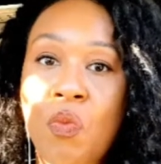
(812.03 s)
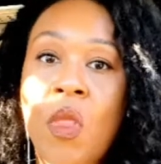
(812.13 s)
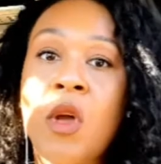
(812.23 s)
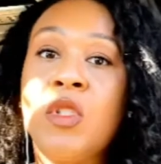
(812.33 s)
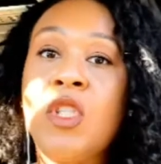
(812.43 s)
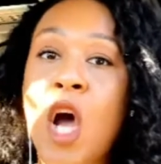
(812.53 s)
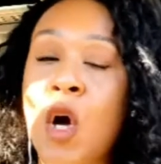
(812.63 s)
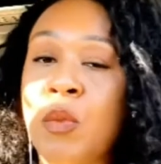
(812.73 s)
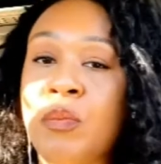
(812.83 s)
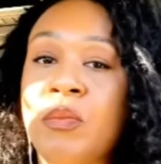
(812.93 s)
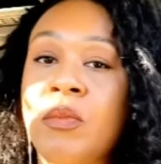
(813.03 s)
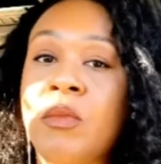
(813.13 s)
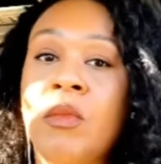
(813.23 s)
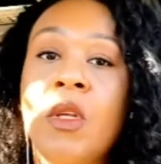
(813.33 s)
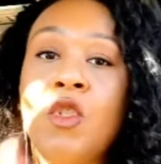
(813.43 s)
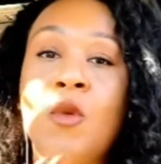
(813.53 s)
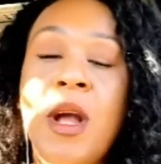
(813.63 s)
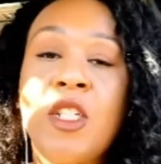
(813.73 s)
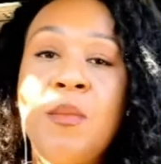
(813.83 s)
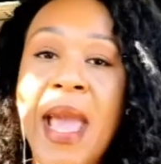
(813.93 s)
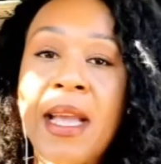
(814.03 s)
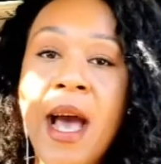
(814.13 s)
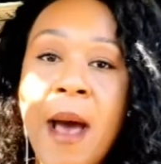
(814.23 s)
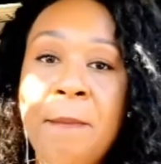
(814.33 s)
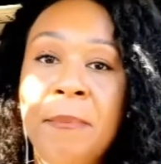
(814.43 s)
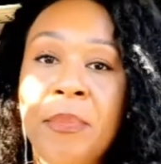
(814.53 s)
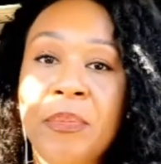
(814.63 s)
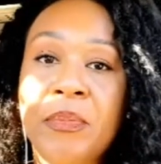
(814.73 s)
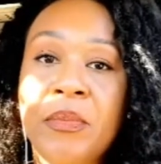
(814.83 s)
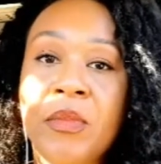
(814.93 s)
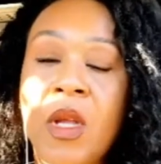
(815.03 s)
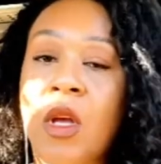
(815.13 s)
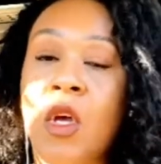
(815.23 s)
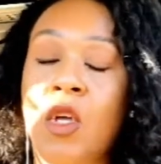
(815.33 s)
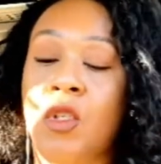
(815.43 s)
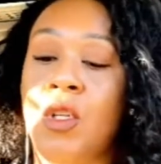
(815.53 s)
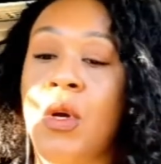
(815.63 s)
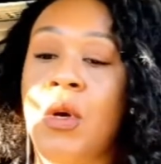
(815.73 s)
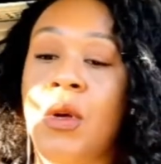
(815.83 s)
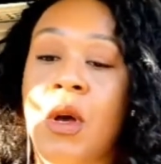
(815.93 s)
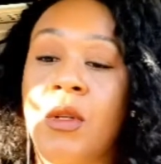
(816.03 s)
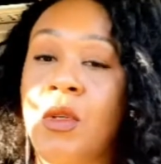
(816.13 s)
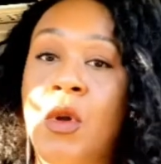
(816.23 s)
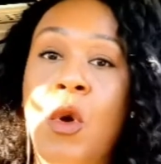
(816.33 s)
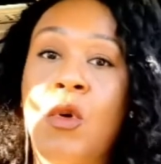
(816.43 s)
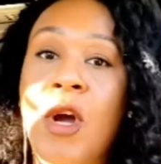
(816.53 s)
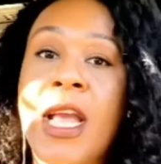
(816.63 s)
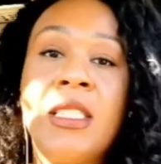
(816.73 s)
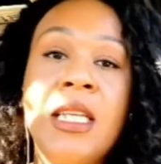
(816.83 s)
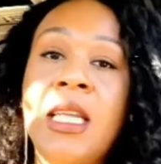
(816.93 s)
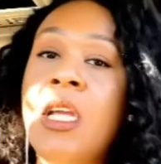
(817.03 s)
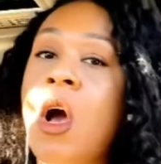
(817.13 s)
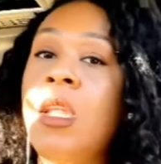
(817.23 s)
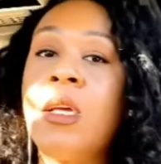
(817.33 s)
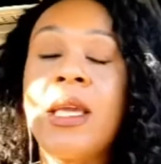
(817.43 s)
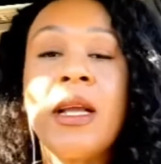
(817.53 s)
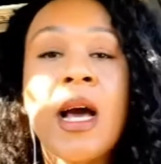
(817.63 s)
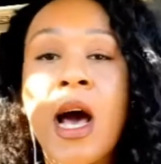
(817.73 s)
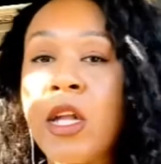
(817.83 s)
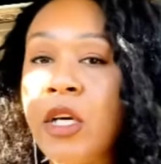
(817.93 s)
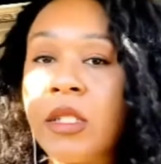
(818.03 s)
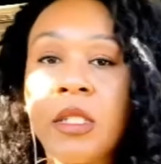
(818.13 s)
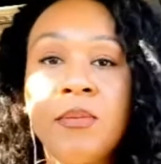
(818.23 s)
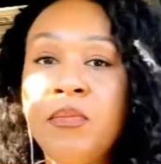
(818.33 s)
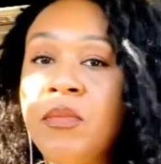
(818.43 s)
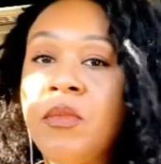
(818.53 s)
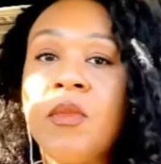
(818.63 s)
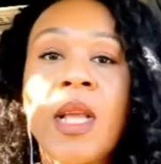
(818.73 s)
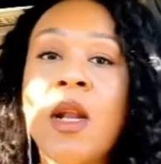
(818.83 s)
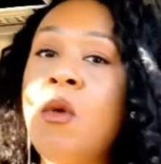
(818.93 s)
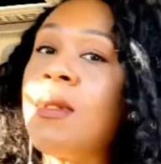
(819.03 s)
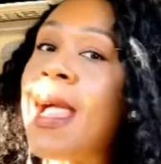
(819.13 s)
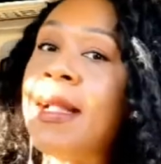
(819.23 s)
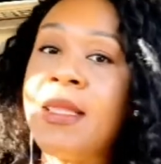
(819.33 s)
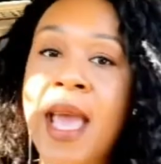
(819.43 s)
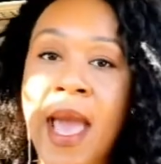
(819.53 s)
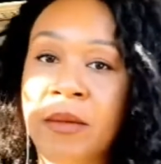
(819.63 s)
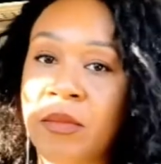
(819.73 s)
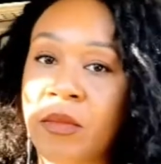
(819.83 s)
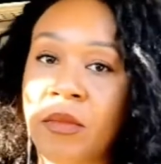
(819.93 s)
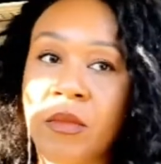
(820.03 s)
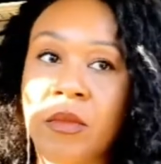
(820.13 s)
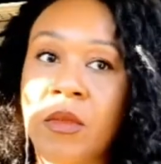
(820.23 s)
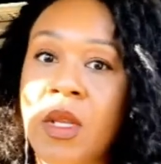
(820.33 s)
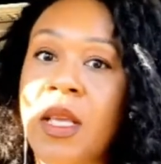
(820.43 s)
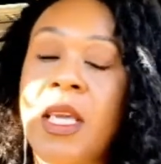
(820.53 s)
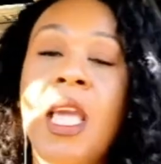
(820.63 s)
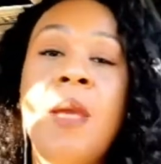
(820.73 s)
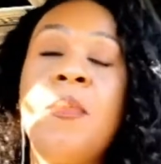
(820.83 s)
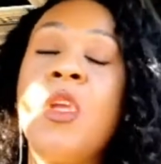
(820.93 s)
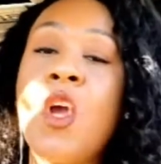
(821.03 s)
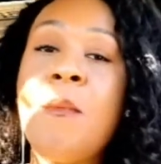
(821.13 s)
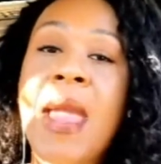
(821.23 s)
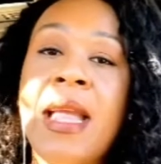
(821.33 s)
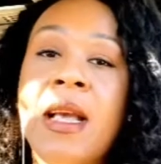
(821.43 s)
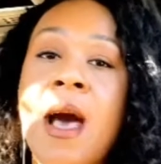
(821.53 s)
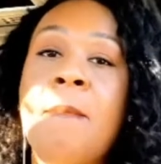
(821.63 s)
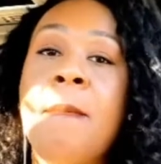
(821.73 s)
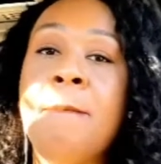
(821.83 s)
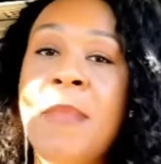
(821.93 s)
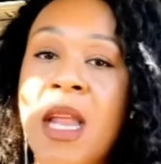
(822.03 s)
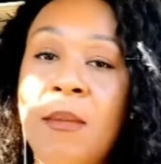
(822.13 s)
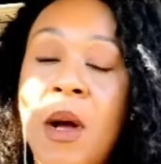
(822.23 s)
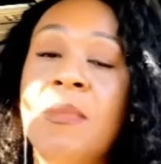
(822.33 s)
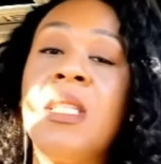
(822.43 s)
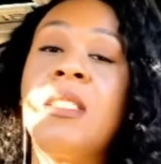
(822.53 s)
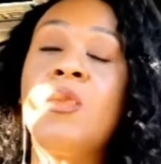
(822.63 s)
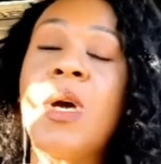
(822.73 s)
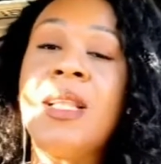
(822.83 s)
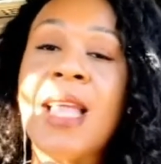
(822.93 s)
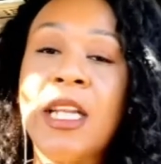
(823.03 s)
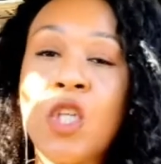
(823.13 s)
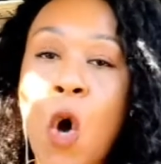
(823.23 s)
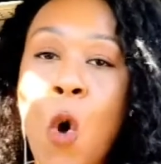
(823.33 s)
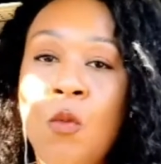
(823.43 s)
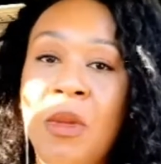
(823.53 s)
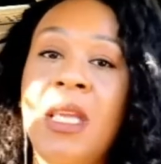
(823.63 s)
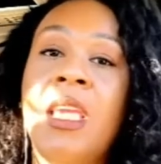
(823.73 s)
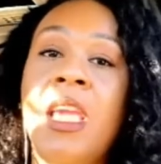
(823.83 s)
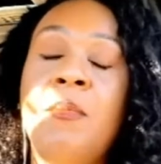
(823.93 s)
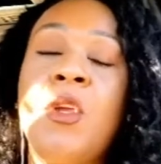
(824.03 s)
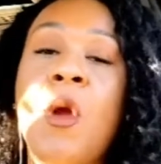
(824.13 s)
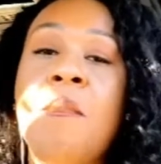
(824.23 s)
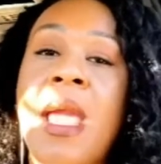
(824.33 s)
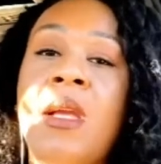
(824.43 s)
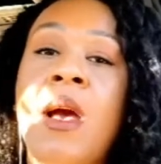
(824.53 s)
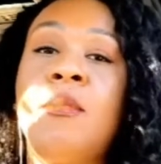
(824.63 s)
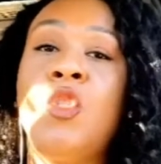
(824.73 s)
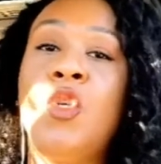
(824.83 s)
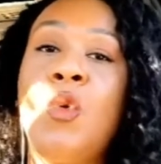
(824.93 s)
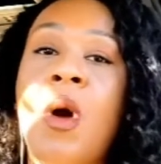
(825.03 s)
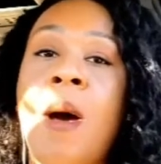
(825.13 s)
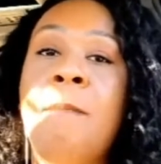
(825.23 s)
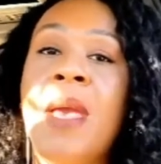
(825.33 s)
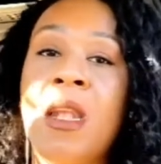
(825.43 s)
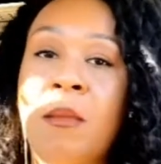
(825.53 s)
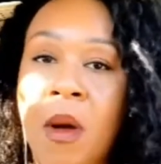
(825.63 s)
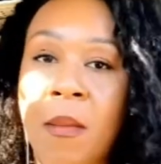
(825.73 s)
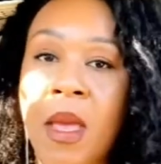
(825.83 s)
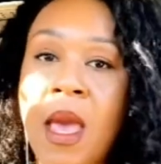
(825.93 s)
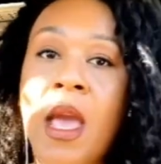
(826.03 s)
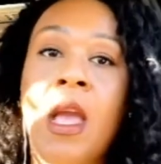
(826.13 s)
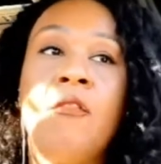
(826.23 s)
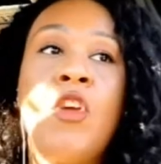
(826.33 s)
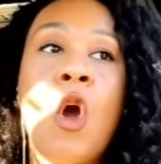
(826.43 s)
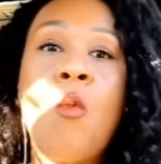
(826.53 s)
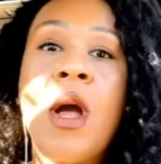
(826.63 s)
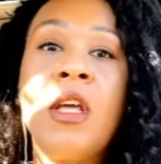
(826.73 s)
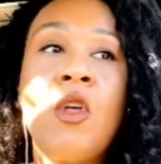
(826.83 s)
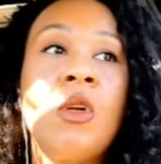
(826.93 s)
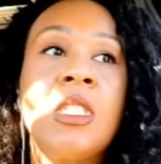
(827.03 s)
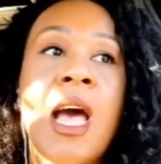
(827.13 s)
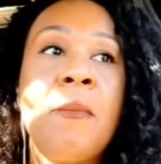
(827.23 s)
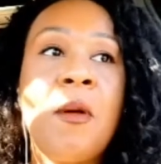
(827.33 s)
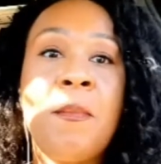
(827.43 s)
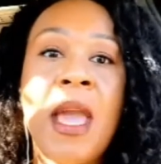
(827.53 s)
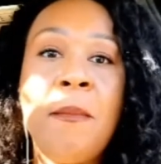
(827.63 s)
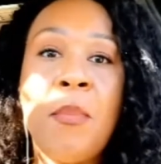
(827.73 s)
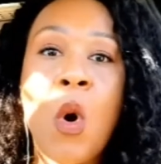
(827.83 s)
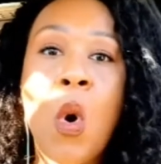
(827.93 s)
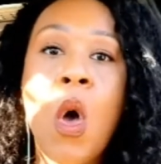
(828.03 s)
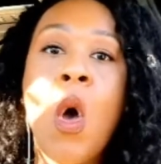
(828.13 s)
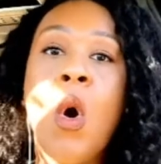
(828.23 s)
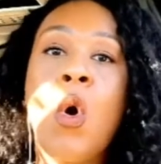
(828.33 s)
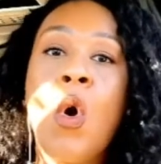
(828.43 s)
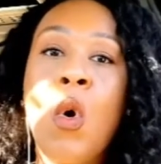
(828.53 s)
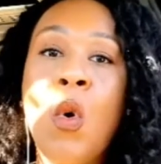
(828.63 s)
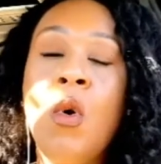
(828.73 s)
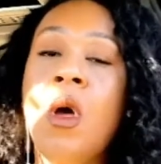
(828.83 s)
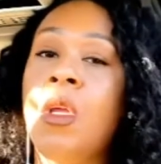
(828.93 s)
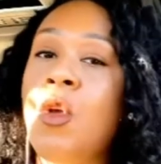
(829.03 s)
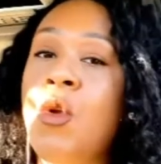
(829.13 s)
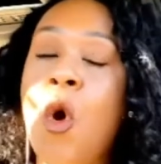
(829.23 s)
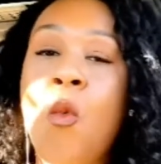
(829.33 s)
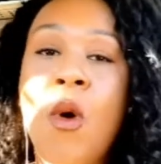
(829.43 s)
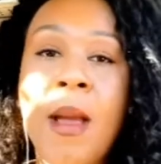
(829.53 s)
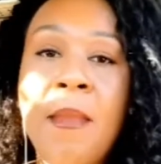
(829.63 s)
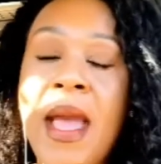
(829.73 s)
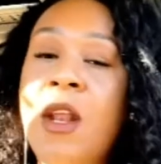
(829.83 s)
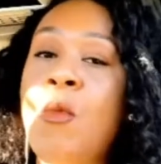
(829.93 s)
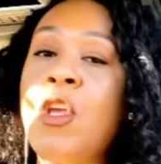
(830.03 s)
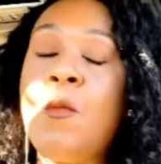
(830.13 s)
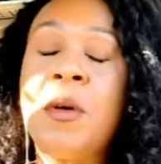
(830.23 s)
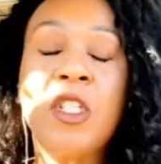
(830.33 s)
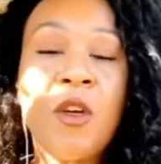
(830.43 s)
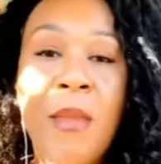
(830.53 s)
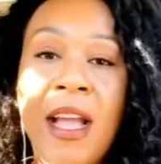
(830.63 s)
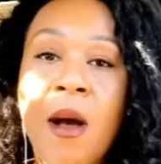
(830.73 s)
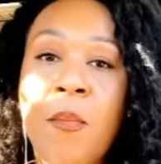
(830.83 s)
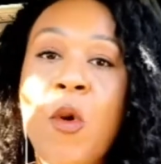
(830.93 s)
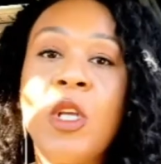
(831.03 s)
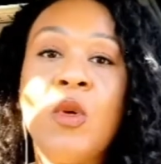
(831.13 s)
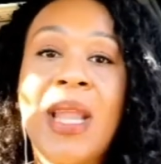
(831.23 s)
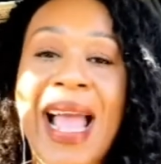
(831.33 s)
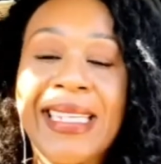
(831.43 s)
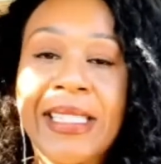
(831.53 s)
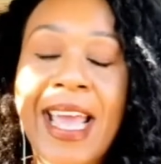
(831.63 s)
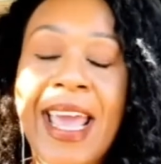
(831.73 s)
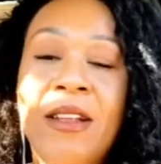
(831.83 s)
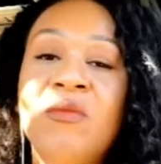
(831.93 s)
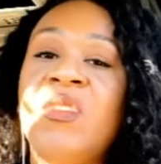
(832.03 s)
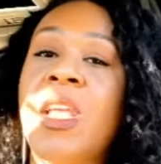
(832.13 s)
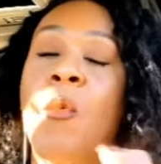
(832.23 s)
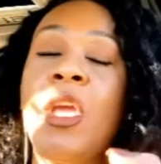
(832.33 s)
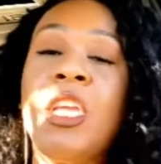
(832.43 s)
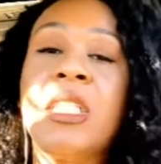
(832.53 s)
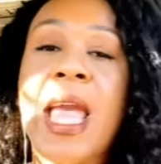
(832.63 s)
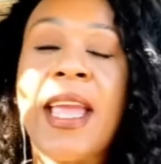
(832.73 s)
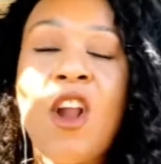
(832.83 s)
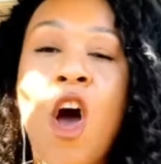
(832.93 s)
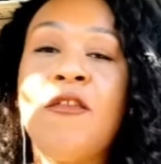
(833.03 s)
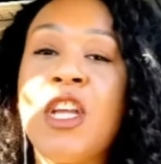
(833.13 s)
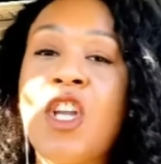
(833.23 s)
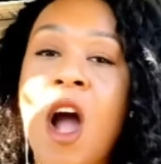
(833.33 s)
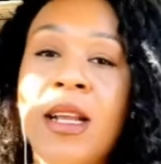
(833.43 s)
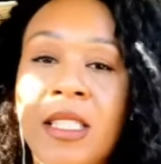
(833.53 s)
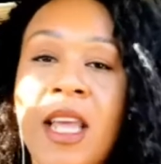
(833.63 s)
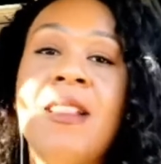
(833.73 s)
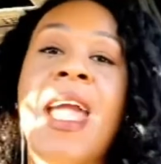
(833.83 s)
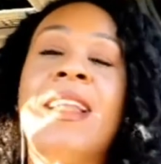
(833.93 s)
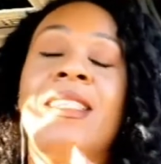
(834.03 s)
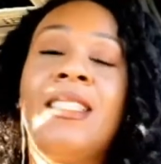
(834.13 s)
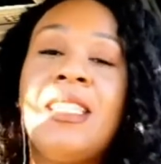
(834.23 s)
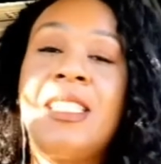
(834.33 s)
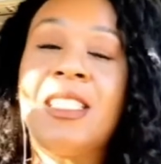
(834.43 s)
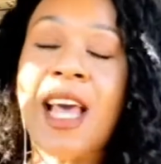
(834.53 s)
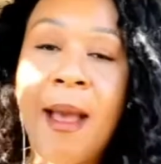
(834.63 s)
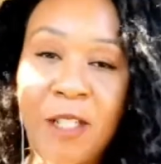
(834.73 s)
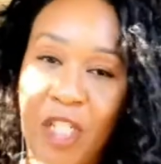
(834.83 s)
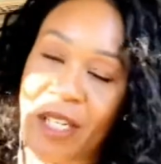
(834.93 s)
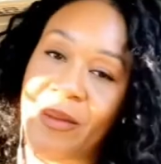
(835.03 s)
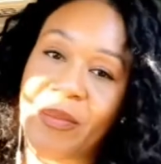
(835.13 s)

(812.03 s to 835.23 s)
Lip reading: So, too much makeup, the, crazy neon looking colors, they don't like that. Keep your makeup minimum. This is what they told me. Keep your makeup to a minimum. If you're one of those type of people who, one minute when you put your makeup on, you light skin, then when you take it off, you're dark skin, that is deception.